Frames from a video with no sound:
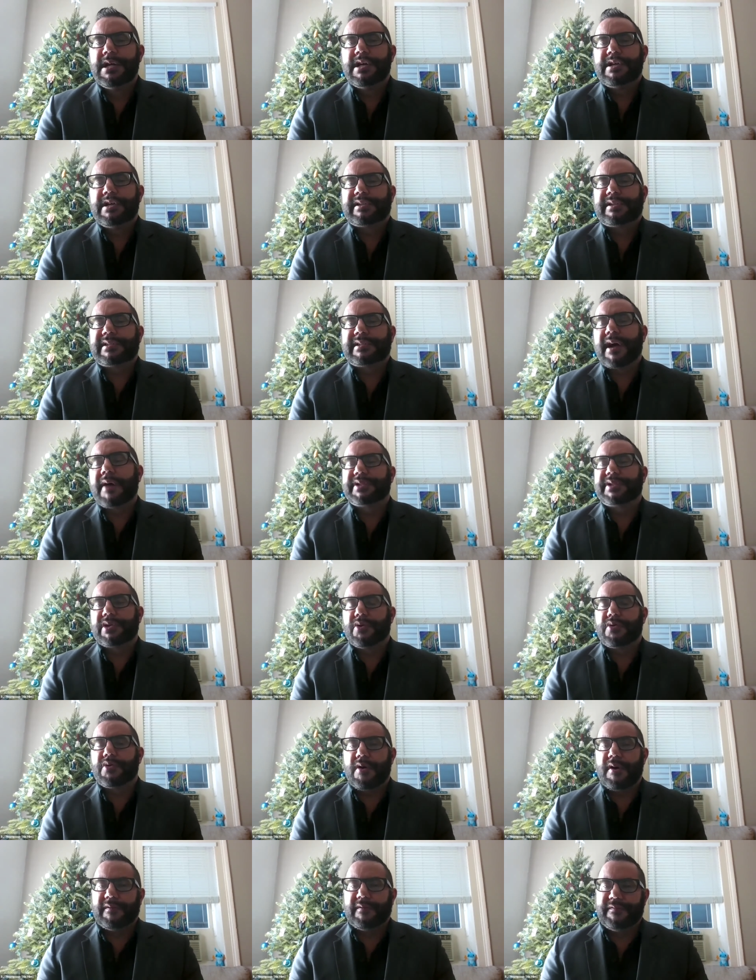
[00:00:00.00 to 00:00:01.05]
Some
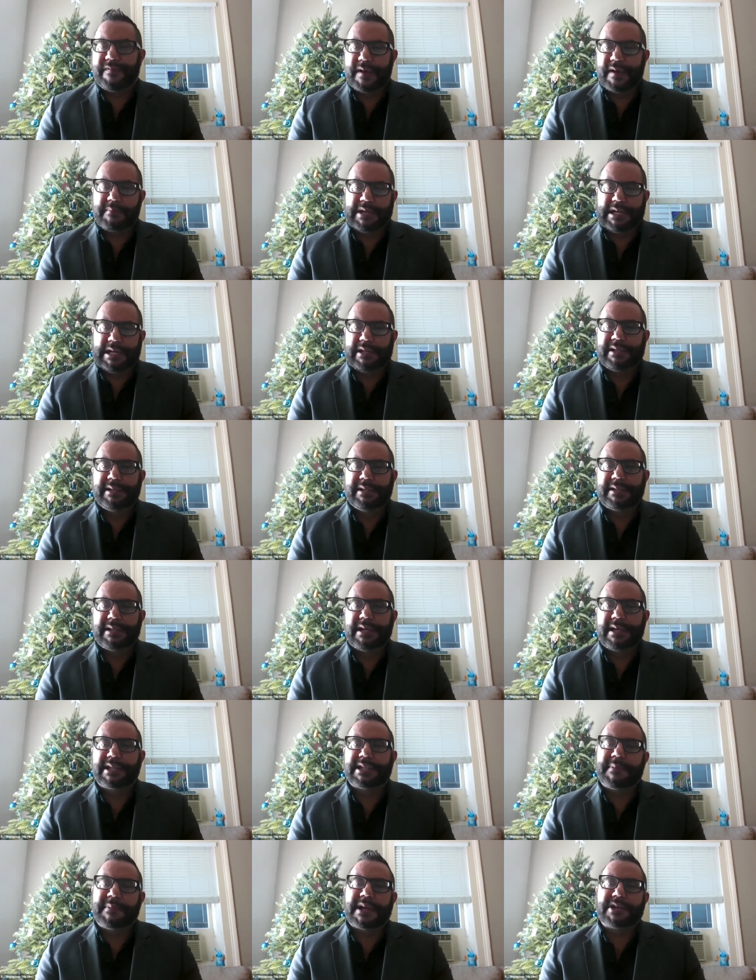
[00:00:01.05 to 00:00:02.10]
so-called feminists,
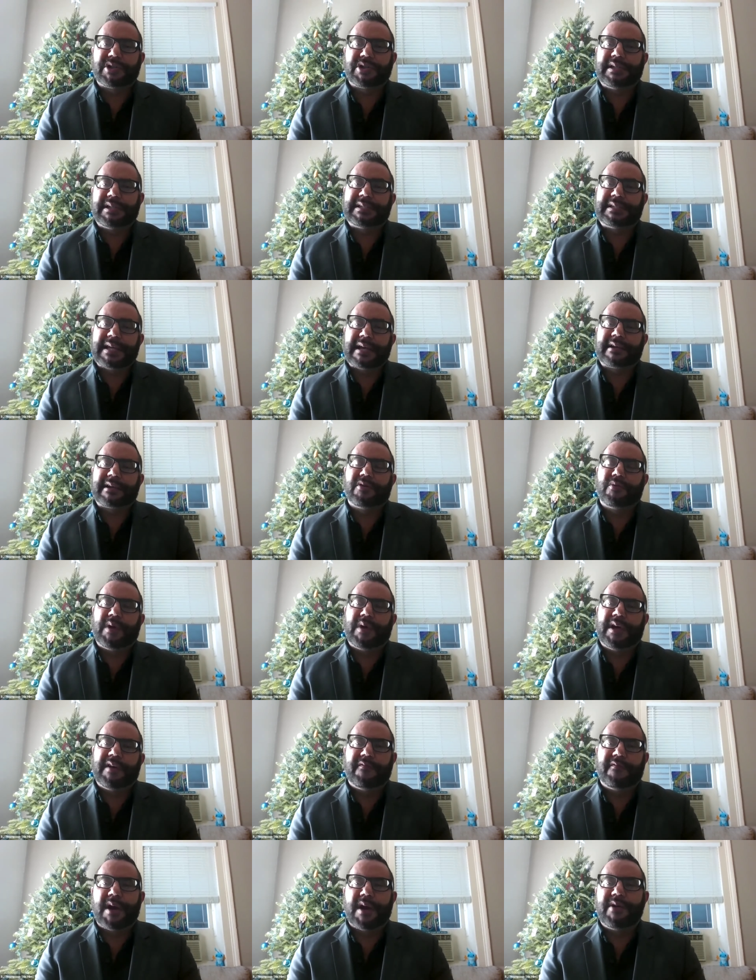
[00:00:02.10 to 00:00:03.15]
especially
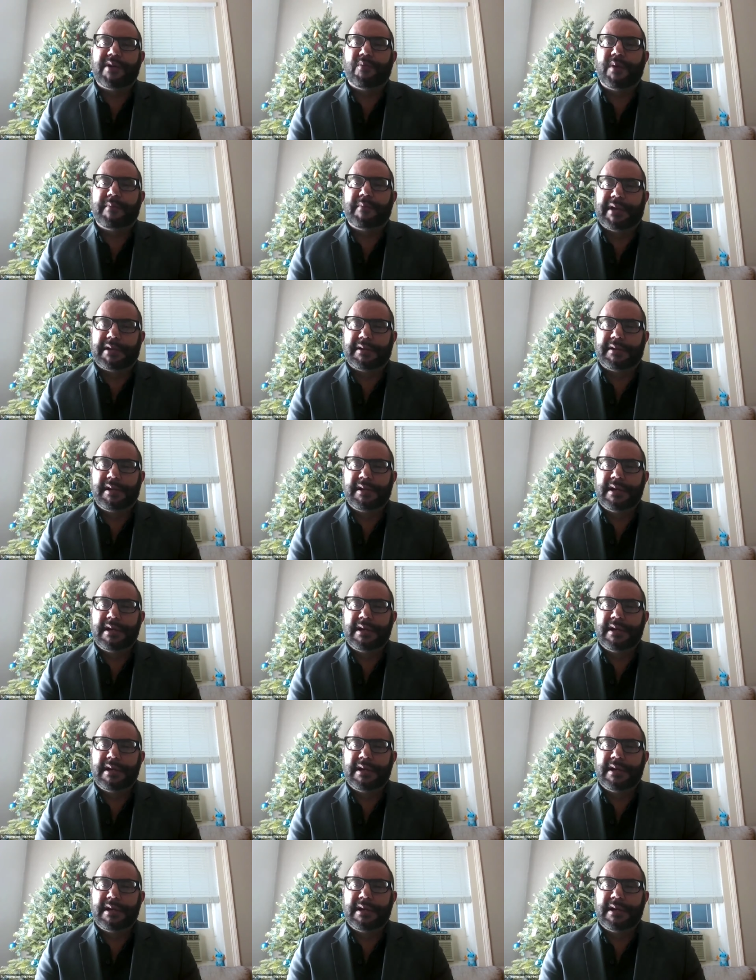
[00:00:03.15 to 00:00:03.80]
second-wave white women,